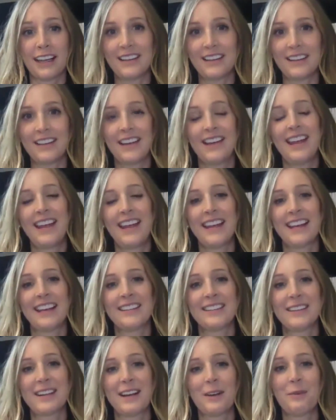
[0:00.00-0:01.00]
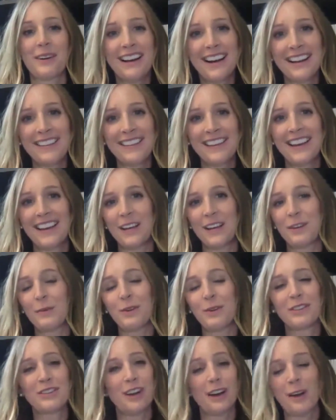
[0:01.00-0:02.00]
And I want to highlight, and
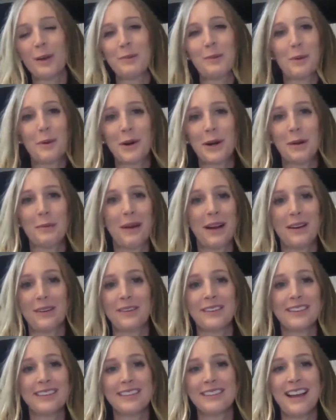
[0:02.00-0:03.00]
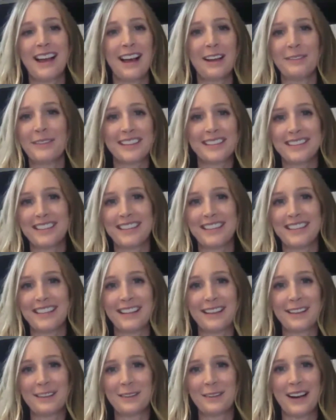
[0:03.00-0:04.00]
we'll talk more about
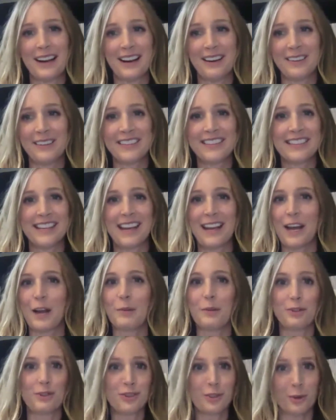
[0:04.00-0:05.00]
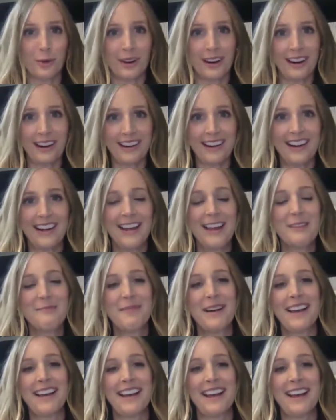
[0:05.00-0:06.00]
advocacy throughout today, I'm sure.
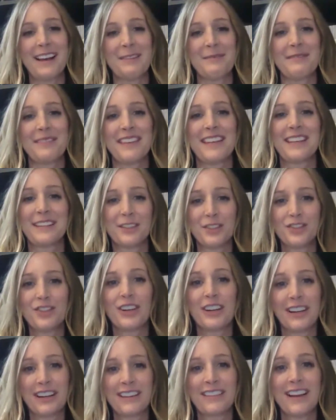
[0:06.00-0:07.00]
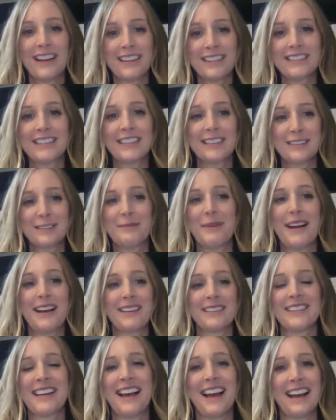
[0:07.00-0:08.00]
But the Ensuring Lasting
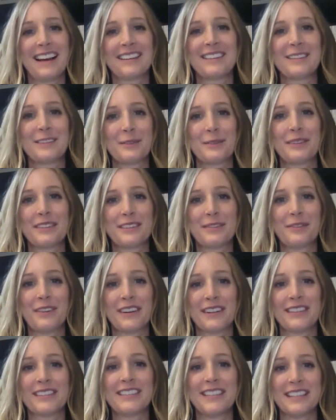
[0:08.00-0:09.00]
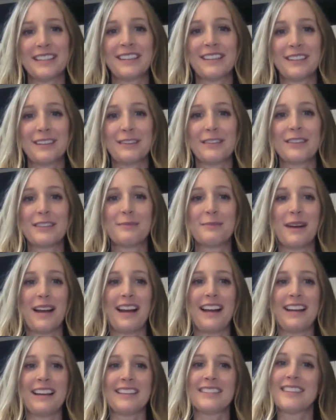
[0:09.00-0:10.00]
Smiles Act was first introduced
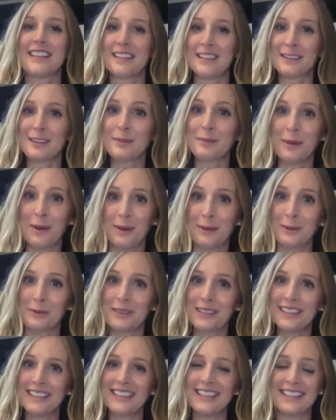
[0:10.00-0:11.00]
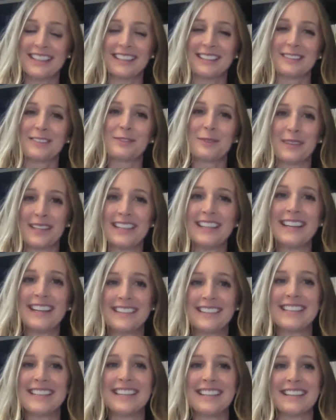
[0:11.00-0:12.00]
by Senator Baldwin in
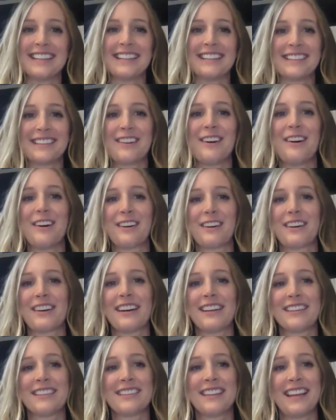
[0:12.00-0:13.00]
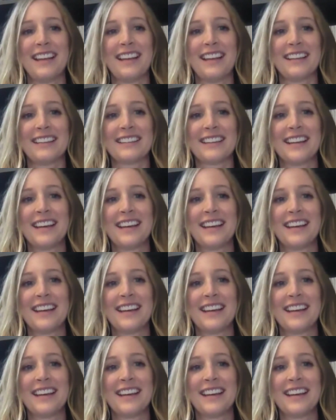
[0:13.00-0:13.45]
2019 into Congress. And